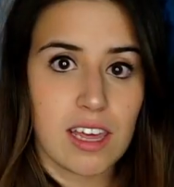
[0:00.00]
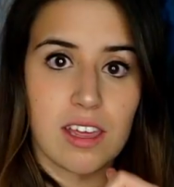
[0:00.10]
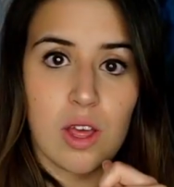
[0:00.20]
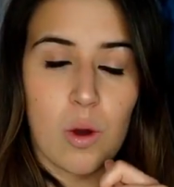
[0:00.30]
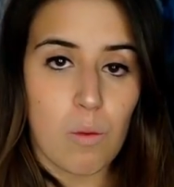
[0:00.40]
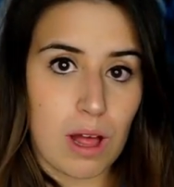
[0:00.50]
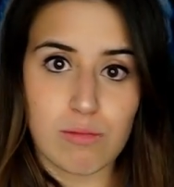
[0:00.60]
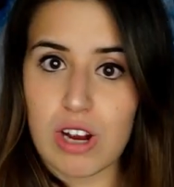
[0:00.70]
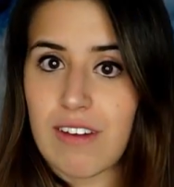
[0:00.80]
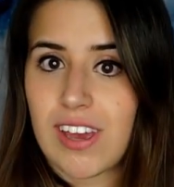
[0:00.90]
it while
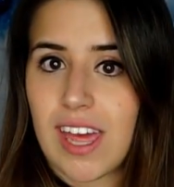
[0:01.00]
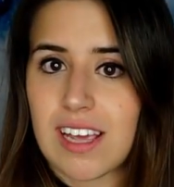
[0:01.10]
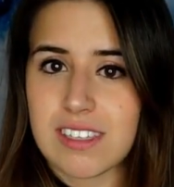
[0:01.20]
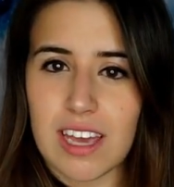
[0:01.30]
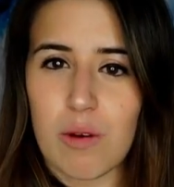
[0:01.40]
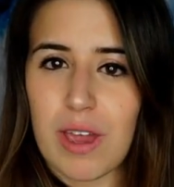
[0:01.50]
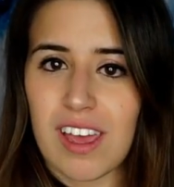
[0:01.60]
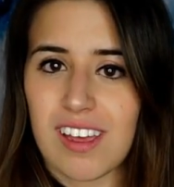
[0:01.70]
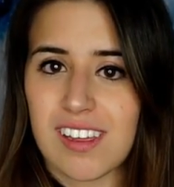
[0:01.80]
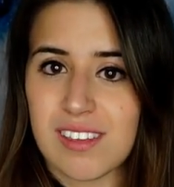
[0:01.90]
I'm driving and I stay
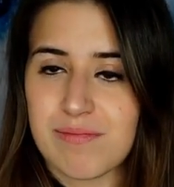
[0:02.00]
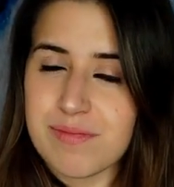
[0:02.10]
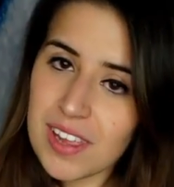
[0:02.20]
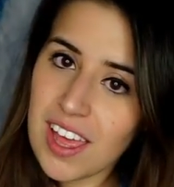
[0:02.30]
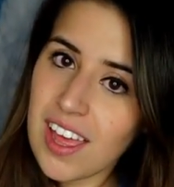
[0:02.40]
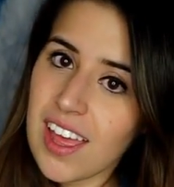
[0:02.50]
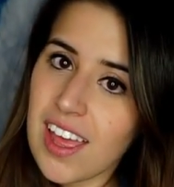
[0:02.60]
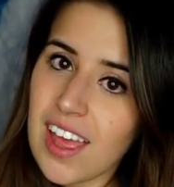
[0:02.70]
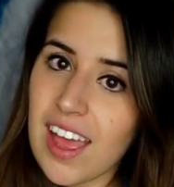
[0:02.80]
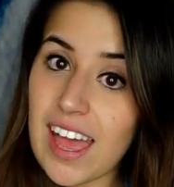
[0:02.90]
awake
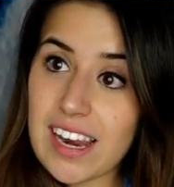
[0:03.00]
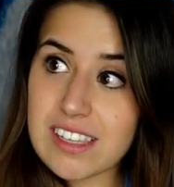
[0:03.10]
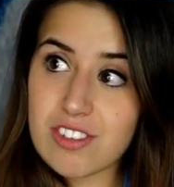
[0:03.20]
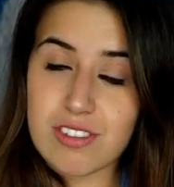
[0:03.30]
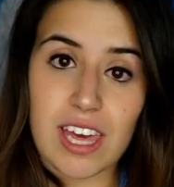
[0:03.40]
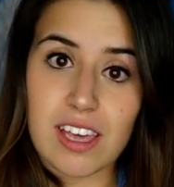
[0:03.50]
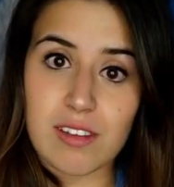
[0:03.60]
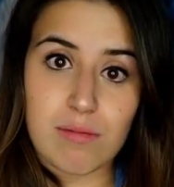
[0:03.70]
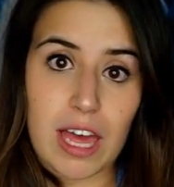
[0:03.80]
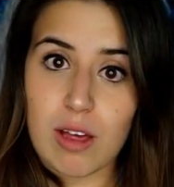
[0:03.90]
and it's
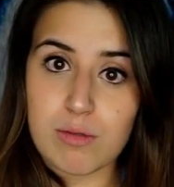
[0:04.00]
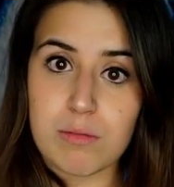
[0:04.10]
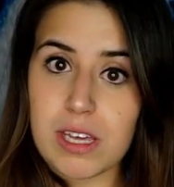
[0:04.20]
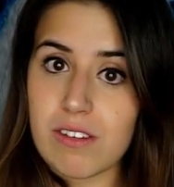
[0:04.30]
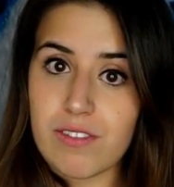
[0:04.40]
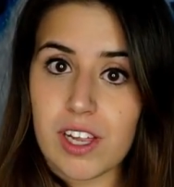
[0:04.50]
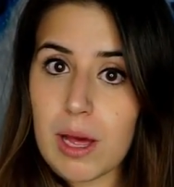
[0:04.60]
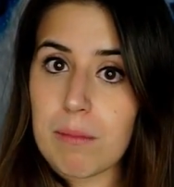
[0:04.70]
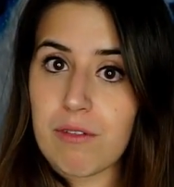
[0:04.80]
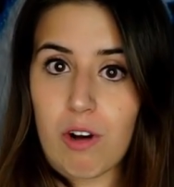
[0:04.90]
like helps me fill
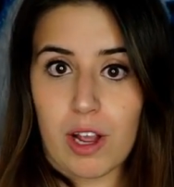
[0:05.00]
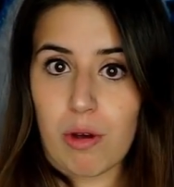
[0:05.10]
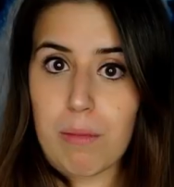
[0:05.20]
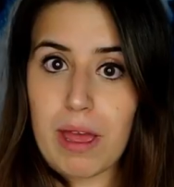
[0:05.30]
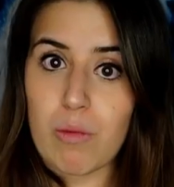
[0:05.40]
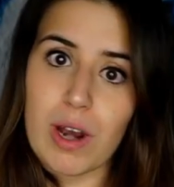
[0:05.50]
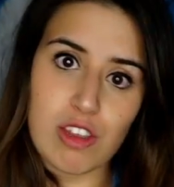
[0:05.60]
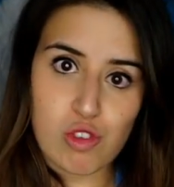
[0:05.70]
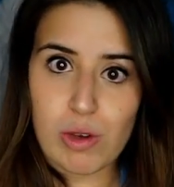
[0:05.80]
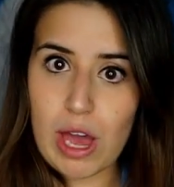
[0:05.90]
up before I go to bed when I
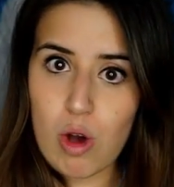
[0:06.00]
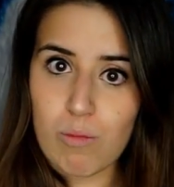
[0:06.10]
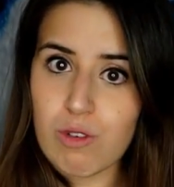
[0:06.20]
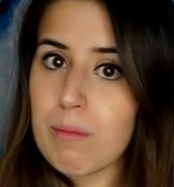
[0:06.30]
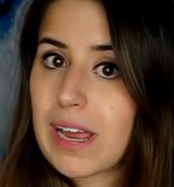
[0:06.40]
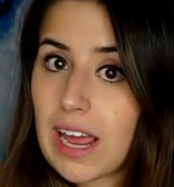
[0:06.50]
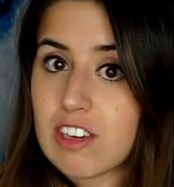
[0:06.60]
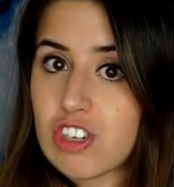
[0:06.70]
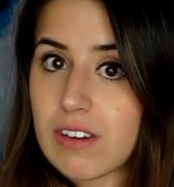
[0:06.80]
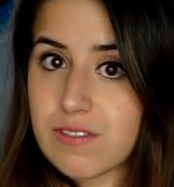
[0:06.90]
do get home from my
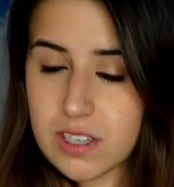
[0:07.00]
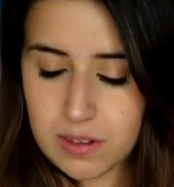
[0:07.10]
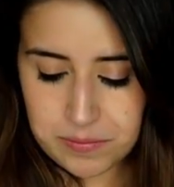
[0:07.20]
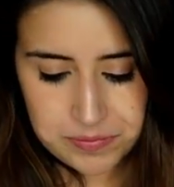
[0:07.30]
night shift.